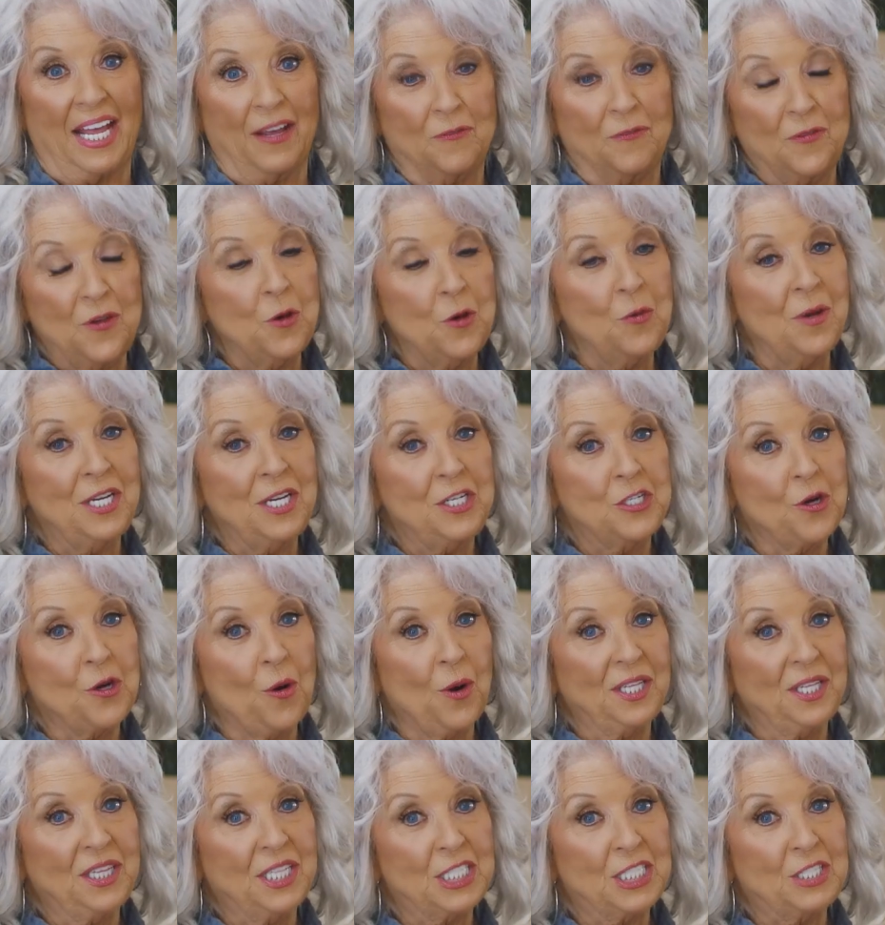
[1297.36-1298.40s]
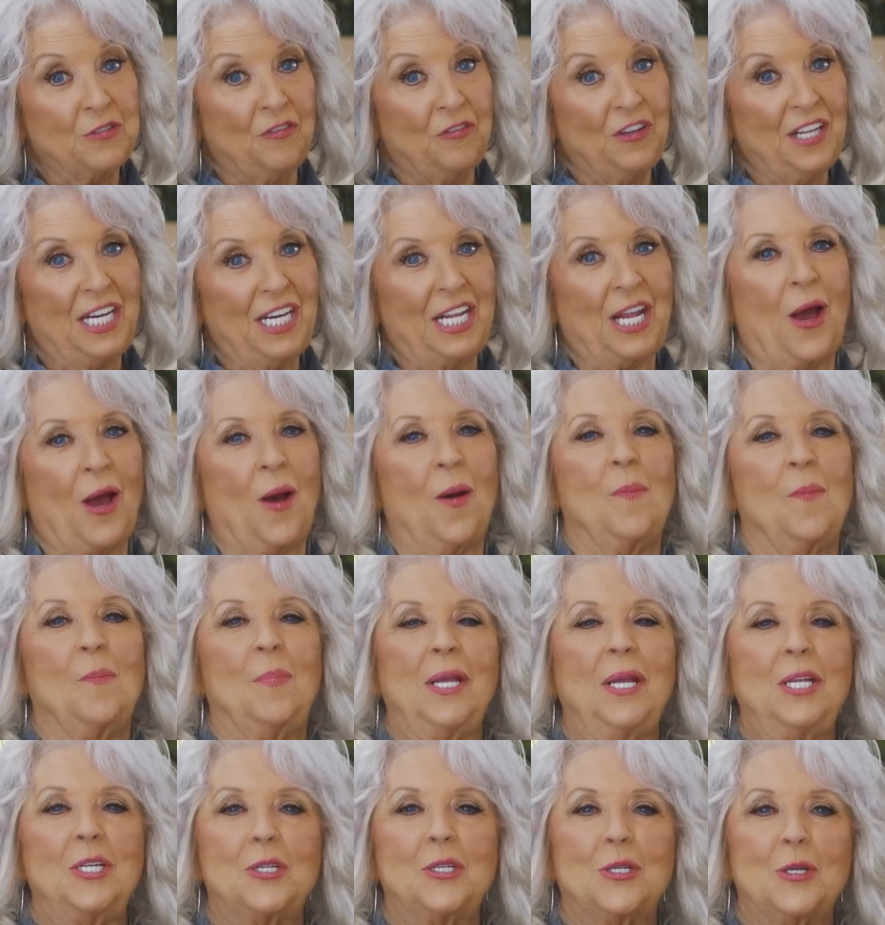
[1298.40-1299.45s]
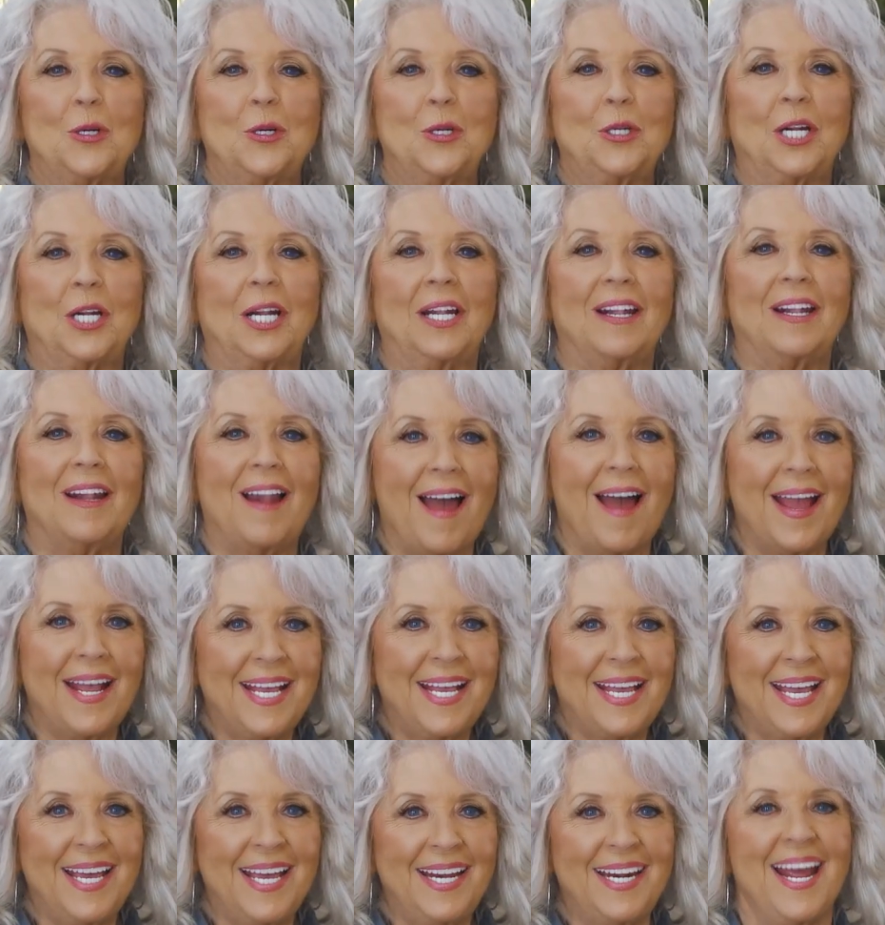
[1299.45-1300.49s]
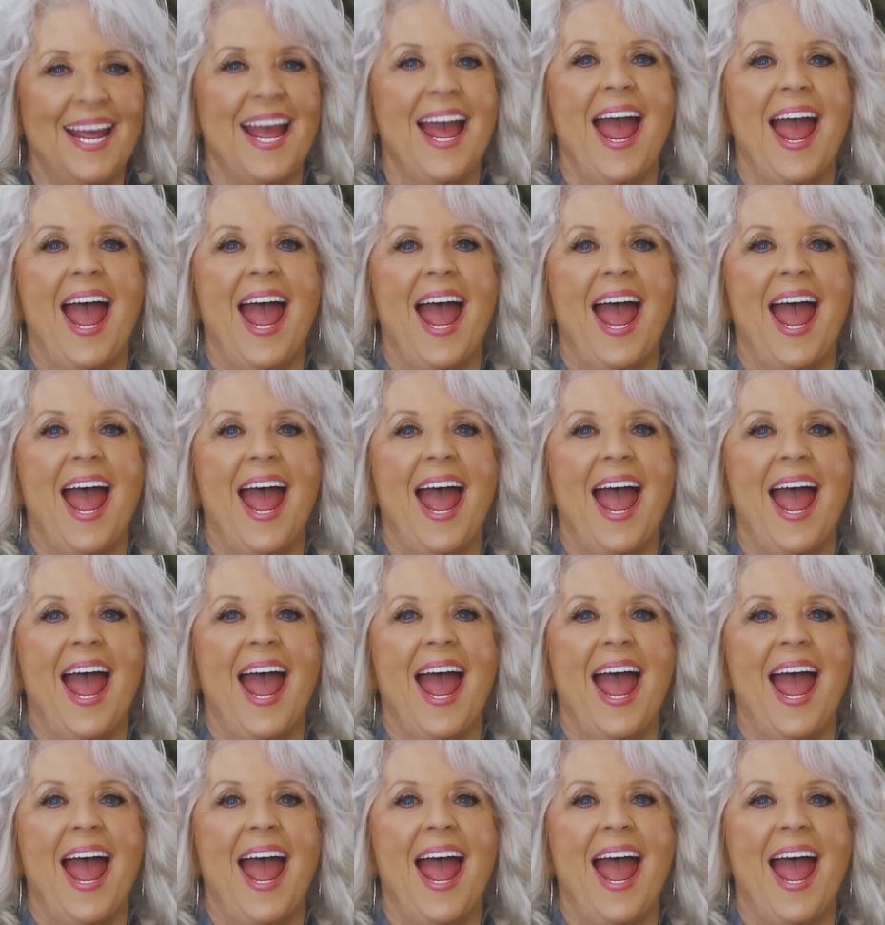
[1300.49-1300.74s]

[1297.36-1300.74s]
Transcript: if you enjoyed this video, be sure to like it